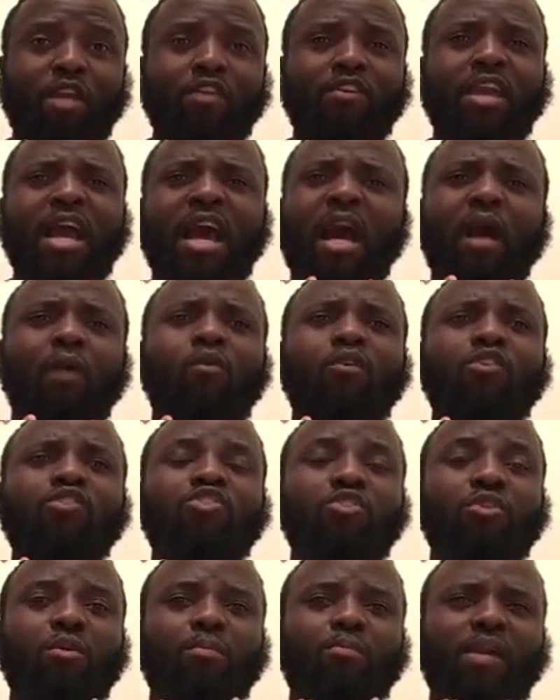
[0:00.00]
Now, I
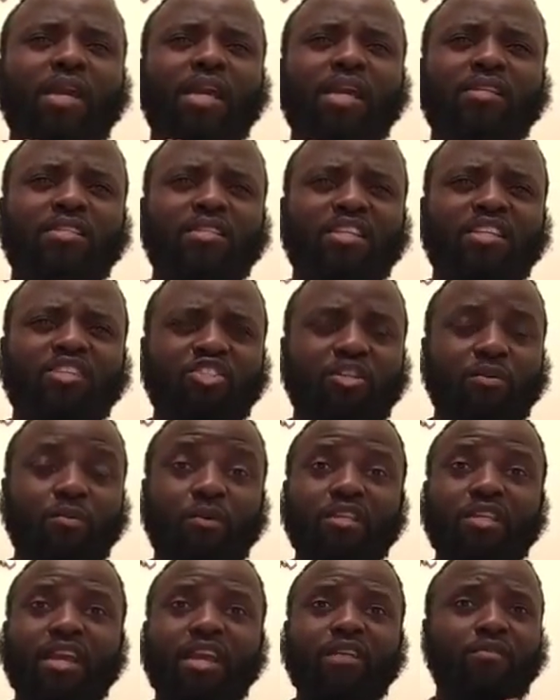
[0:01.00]
want you to pay attention
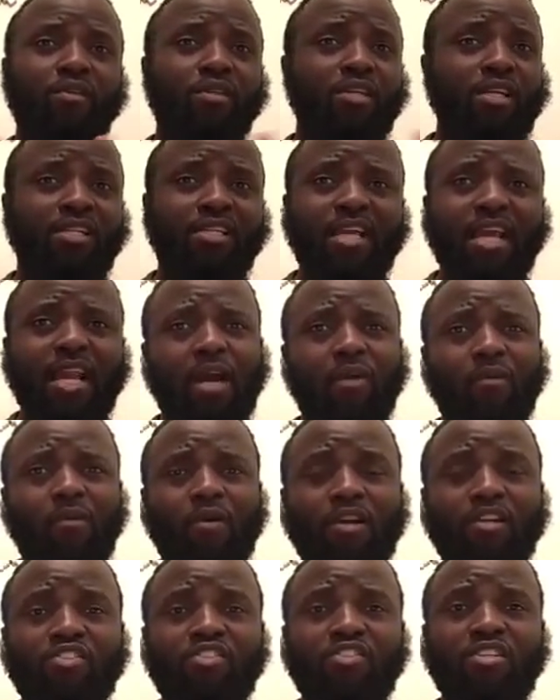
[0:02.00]
with everything that I
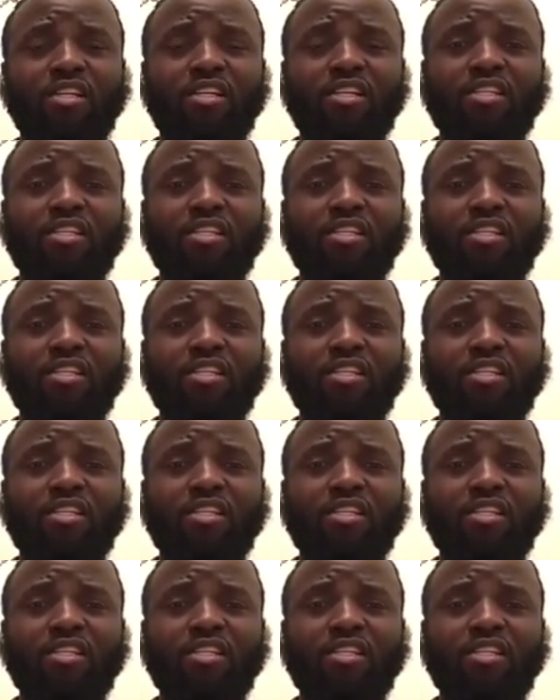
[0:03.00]
want to say.